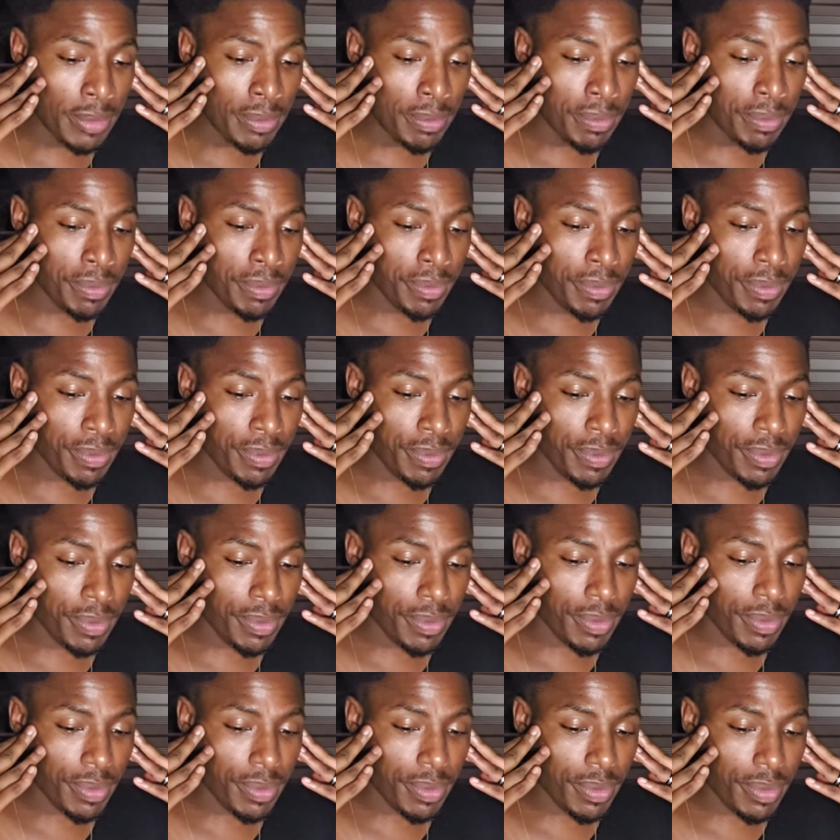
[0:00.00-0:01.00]

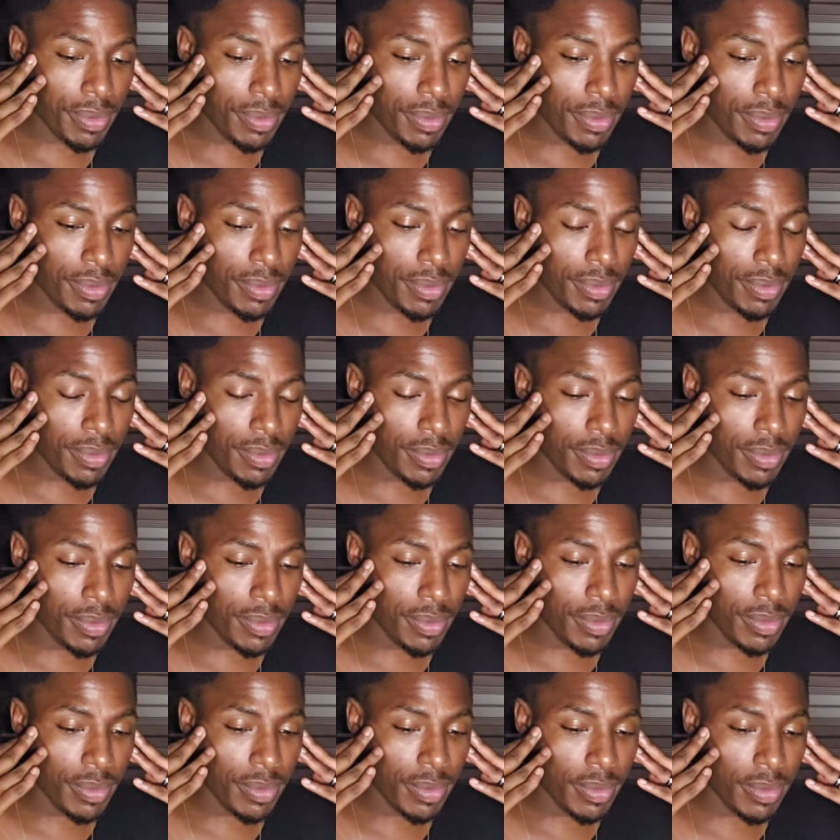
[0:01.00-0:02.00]

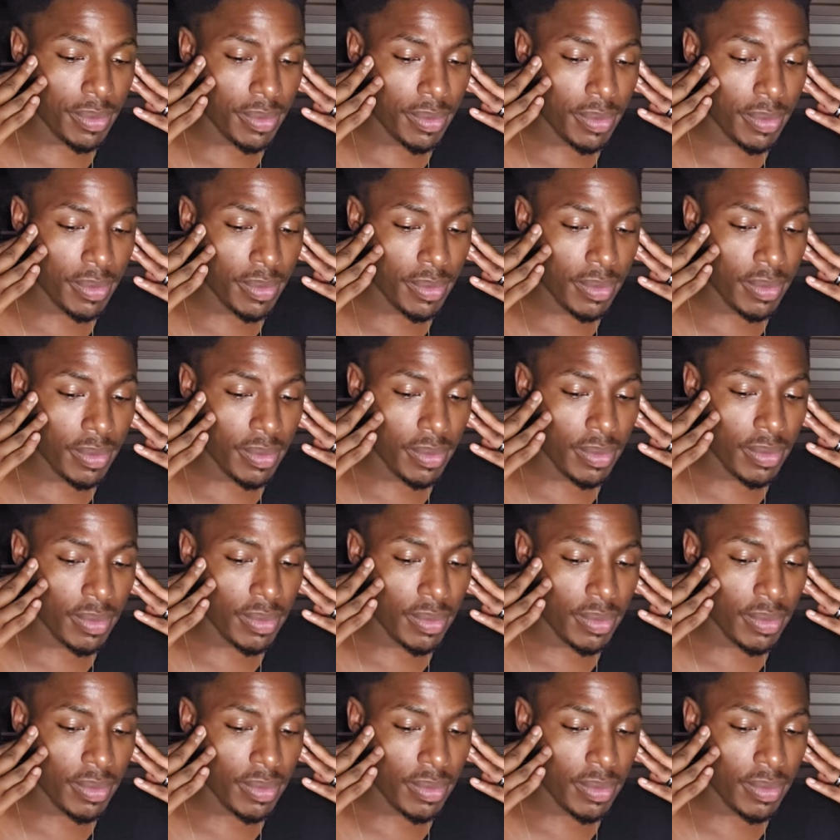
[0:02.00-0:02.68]
[no speech]